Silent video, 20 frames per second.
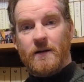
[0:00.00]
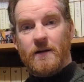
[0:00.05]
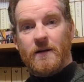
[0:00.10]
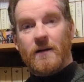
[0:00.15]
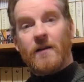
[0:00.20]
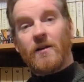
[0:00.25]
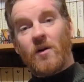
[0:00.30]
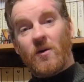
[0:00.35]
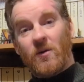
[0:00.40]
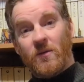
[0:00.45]

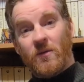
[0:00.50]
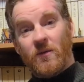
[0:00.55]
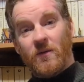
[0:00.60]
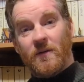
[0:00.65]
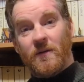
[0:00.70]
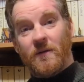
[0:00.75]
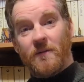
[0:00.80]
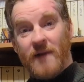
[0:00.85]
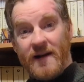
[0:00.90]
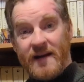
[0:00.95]
Hello,
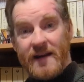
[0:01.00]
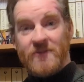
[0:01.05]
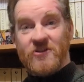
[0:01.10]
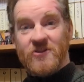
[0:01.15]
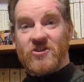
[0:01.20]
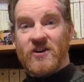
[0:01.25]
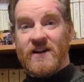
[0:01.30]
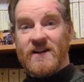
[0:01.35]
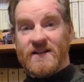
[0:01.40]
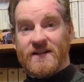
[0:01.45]
my name is
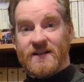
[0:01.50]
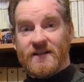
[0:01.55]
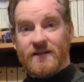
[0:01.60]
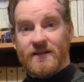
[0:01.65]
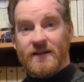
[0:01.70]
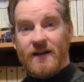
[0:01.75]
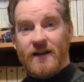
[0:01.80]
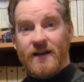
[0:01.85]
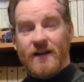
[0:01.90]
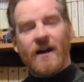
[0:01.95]
Jason.
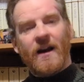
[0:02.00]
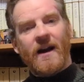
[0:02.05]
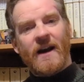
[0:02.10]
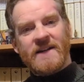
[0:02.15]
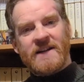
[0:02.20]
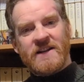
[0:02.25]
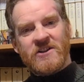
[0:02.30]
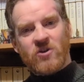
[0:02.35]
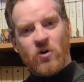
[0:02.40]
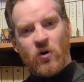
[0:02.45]
I
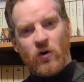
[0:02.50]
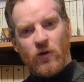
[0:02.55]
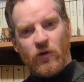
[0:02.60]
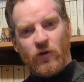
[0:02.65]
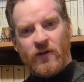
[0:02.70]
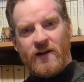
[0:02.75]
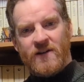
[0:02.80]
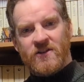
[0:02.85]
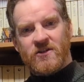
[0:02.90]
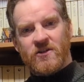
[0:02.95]
teach core
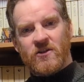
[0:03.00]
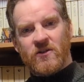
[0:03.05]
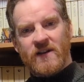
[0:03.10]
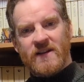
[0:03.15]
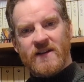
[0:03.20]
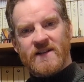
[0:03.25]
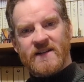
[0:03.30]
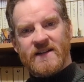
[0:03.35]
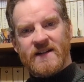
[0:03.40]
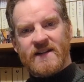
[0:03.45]
French to
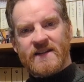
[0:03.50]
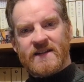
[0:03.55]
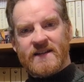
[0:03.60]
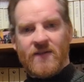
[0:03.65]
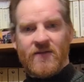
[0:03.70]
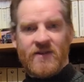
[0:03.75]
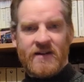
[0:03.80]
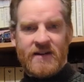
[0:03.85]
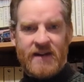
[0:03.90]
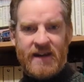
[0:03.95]
grades 6,
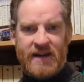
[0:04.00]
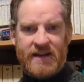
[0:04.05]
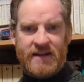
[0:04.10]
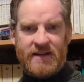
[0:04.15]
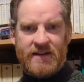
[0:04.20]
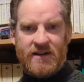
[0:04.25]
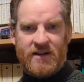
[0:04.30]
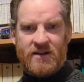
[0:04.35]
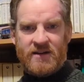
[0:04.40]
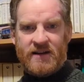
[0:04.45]
7, and 8
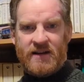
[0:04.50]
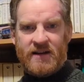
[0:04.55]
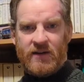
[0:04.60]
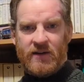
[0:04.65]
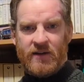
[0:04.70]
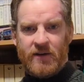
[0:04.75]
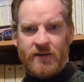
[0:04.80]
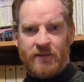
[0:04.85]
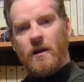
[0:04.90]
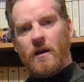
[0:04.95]
in
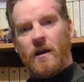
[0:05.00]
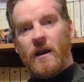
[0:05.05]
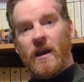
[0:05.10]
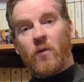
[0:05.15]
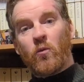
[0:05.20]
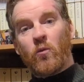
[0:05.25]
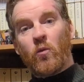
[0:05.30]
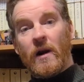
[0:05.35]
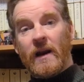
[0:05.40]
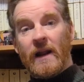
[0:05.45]
Ontario.
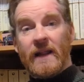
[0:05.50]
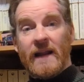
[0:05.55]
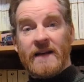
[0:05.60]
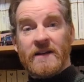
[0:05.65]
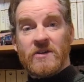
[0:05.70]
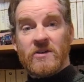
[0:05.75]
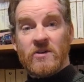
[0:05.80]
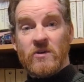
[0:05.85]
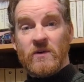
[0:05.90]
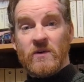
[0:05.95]
And what I like
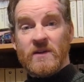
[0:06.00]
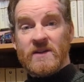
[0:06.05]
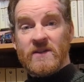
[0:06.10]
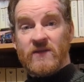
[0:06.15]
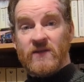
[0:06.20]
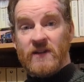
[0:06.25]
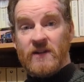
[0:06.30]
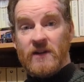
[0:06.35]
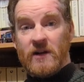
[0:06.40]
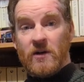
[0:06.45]
to do with this
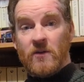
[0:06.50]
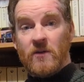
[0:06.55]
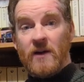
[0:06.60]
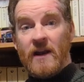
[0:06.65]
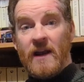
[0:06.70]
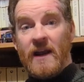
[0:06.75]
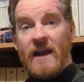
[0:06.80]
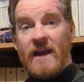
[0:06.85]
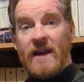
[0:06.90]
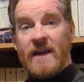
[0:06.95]
video
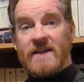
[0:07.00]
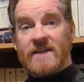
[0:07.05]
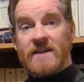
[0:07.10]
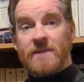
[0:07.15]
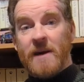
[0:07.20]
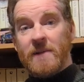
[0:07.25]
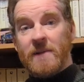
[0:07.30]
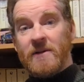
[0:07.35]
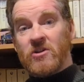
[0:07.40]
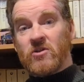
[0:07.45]
is to
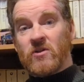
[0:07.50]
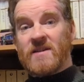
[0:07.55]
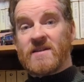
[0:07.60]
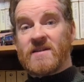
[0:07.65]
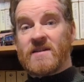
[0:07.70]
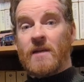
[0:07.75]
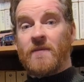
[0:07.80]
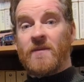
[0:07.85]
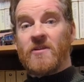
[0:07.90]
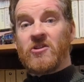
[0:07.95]
maybe address
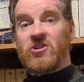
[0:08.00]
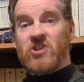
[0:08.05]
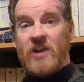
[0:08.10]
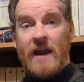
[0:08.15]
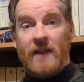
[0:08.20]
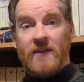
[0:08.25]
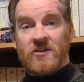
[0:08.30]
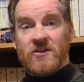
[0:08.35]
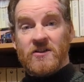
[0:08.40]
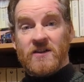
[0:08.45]
some of the
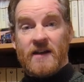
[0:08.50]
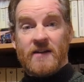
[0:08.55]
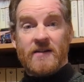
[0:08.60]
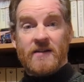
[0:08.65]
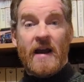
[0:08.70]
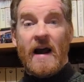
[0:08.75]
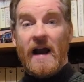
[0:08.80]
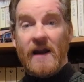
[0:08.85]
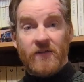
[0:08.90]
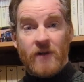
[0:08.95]
challenges
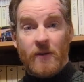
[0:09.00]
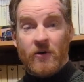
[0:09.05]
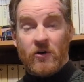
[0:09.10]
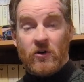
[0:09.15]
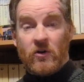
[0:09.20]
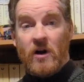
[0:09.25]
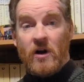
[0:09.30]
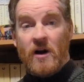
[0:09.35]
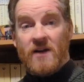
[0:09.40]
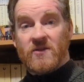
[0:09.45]
that I've come
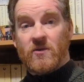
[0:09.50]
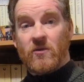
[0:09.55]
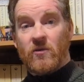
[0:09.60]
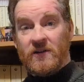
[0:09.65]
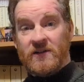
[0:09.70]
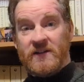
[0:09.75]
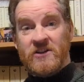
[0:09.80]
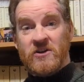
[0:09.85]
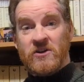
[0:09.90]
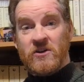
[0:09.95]
across while
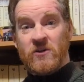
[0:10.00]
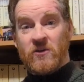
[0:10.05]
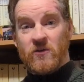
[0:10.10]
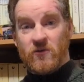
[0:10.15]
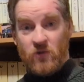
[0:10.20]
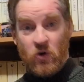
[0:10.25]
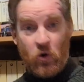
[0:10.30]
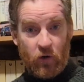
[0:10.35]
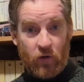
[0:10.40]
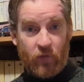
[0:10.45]
teaching
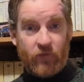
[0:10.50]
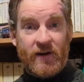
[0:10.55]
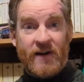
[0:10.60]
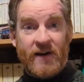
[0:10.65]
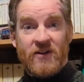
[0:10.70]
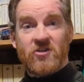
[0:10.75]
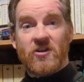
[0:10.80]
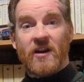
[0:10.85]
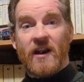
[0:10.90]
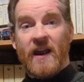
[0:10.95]
core
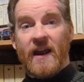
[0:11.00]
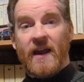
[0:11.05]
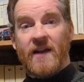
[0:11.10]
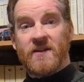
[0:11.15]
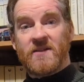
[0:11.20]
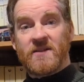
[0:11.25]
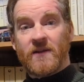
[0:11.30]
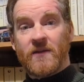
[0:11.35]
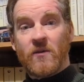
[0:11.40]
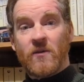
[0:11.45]
French
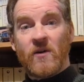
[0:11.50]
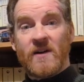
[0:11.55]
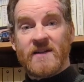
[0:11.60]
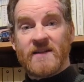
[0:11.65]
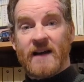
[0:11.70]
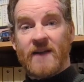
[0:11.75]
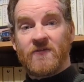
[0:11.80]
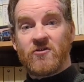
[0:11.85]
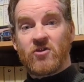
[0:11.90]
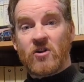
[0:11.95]
and some of the ways
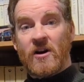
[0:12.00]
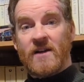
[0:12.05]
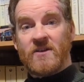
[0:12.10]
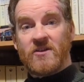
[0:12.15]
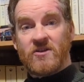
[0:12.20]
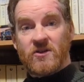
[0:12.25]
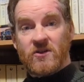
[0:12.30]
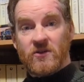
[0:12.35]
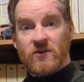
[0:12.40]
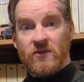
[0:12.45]
that I've tried
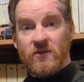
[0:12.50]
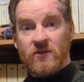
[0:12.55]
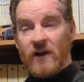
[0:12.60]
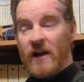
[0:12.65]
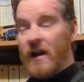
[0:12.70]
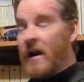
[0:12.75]
to